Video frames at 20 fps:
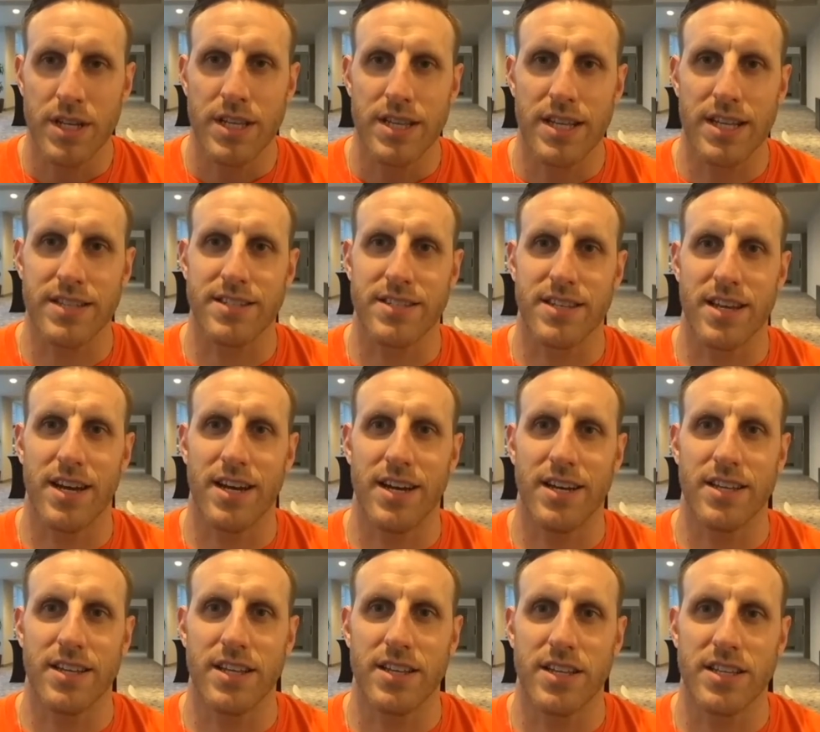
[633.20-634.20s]

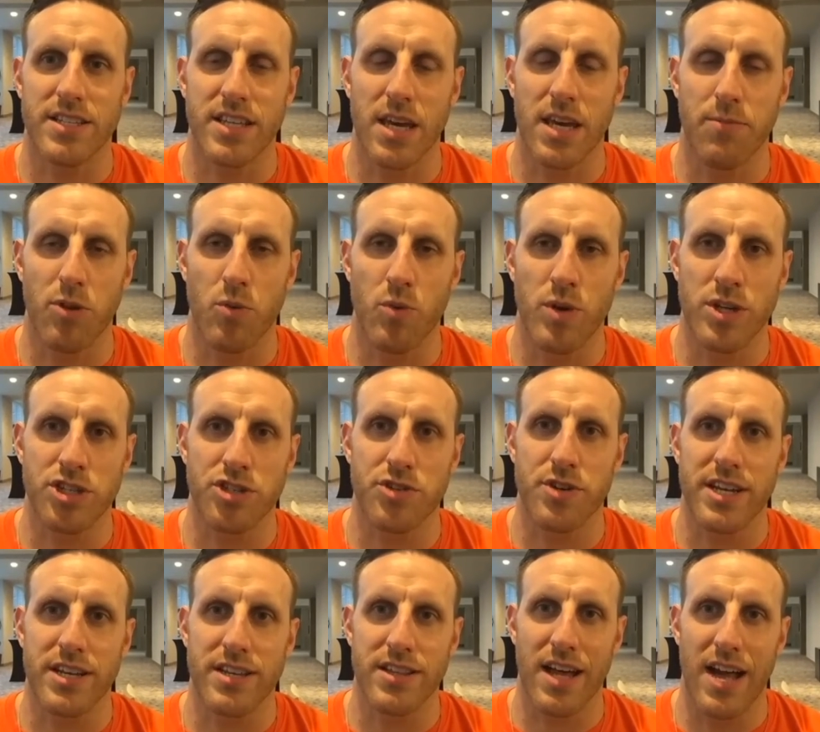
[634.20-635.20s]
let's keep the win
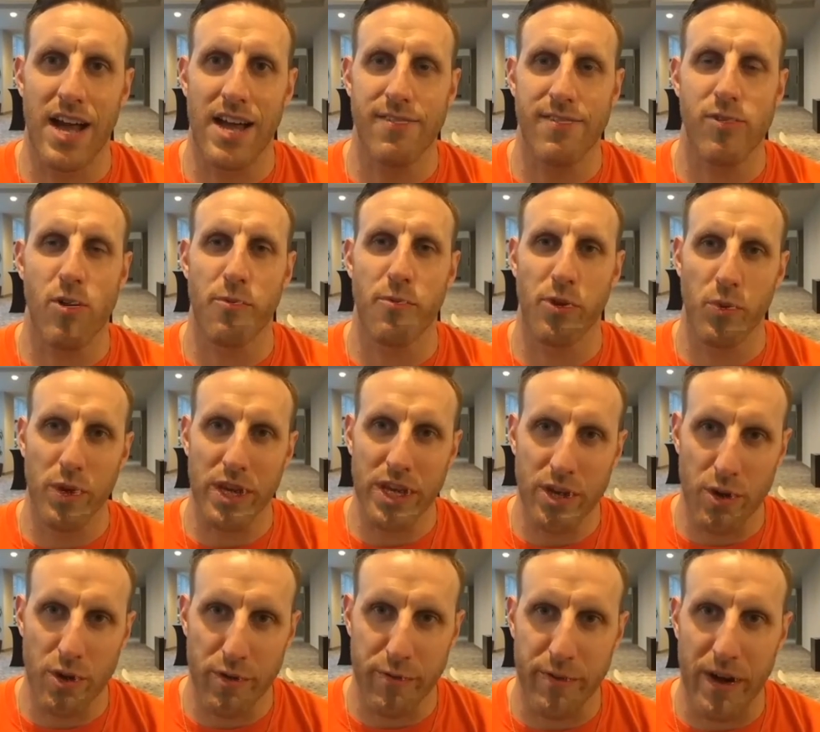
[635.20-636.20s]
streak alive. Hopefully we can
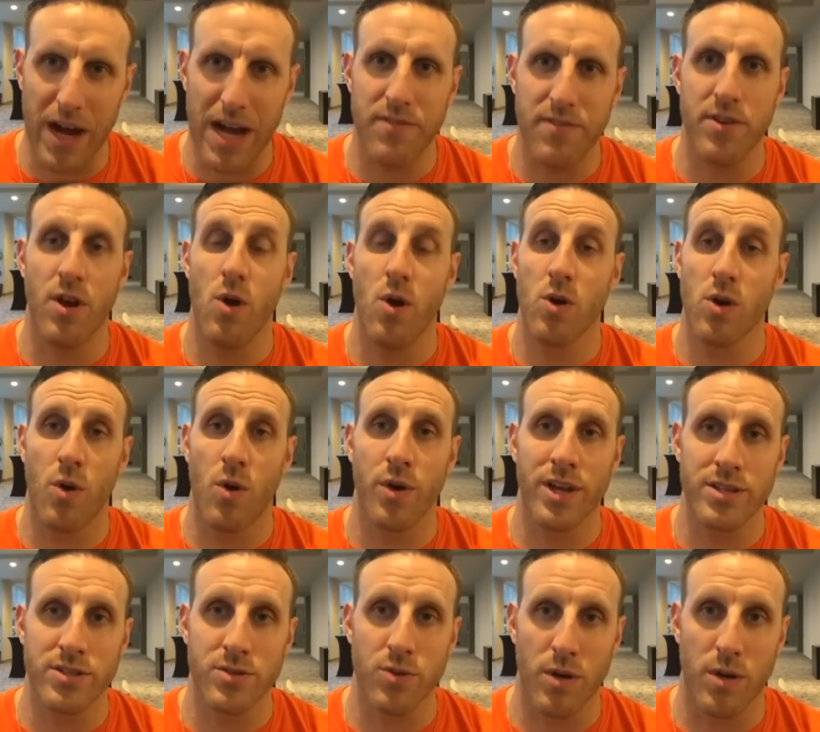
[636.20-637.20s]
go to 5-0
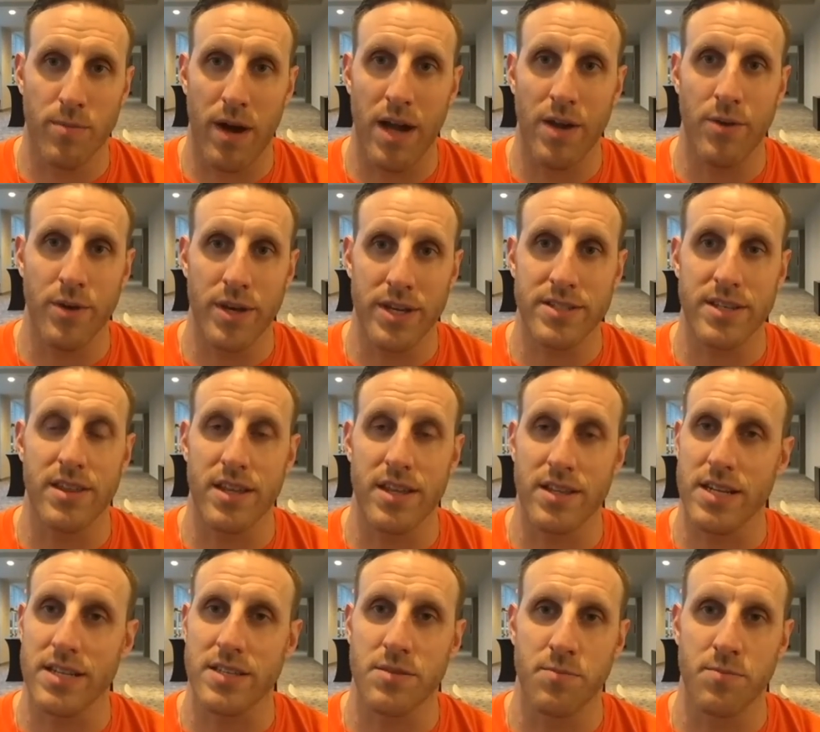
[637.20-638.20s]
going into our bye weeks. I think
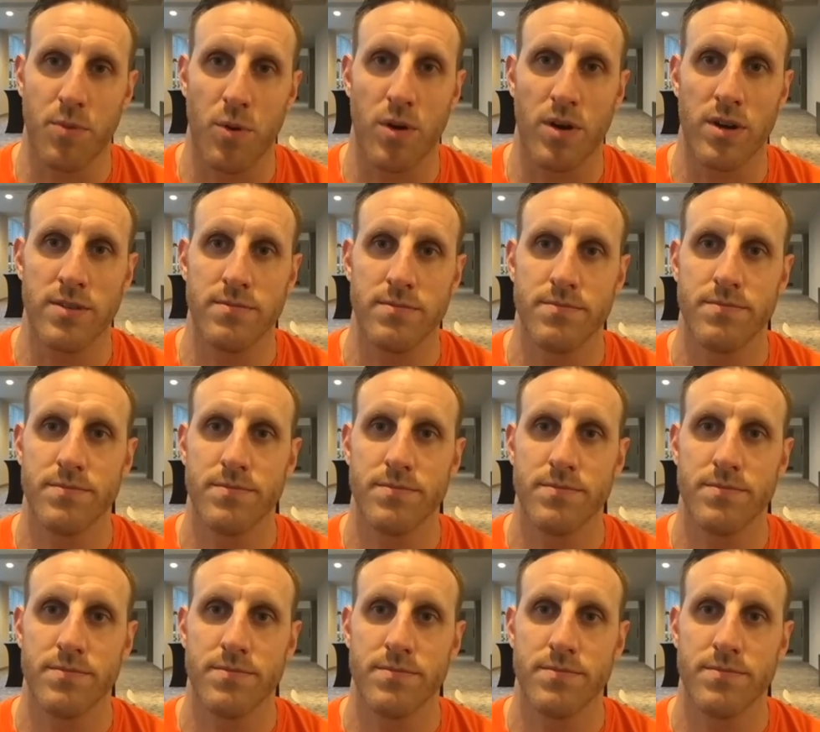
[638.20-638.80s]
that's important.